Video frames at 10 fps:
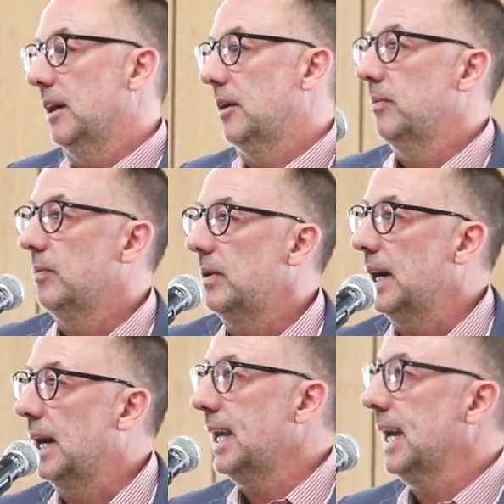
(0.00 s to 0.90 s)
um,
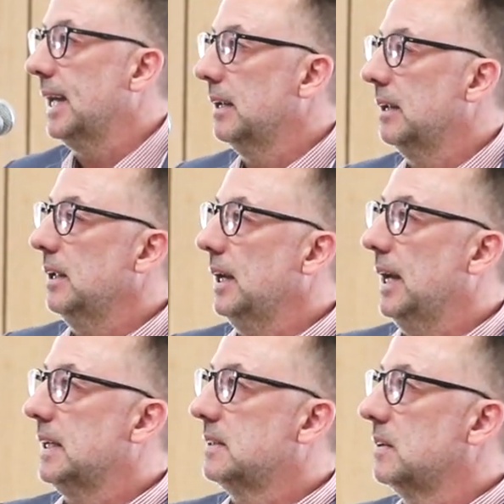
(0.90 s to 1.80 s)
again,
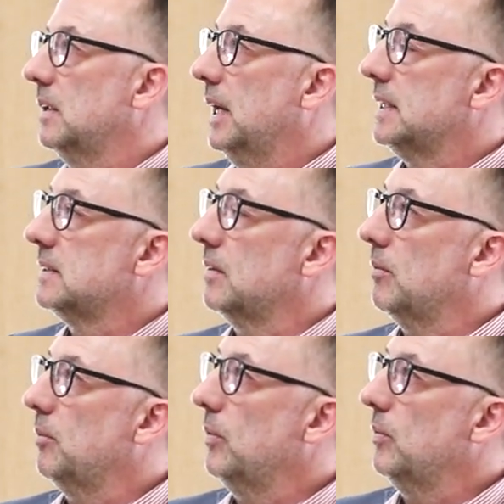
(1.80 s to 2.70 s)
as it, as
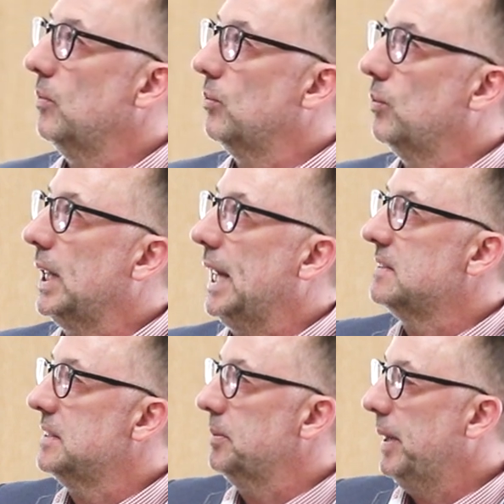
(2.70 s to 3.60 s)
it
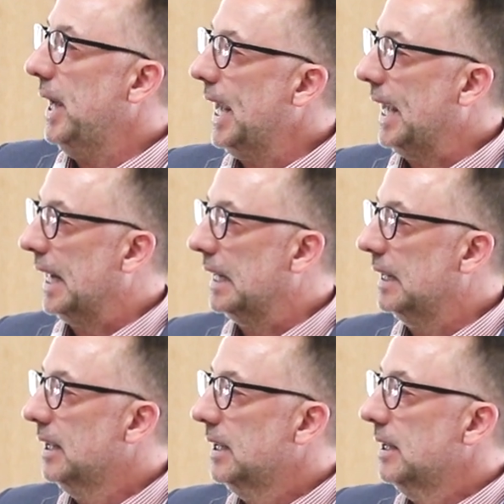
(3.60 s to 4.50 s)
relates to
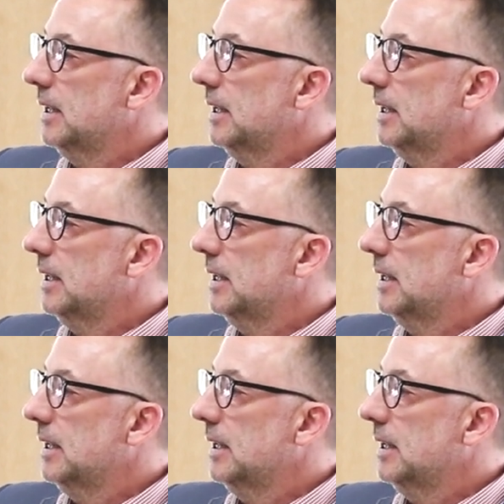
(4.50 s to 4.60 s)
pain,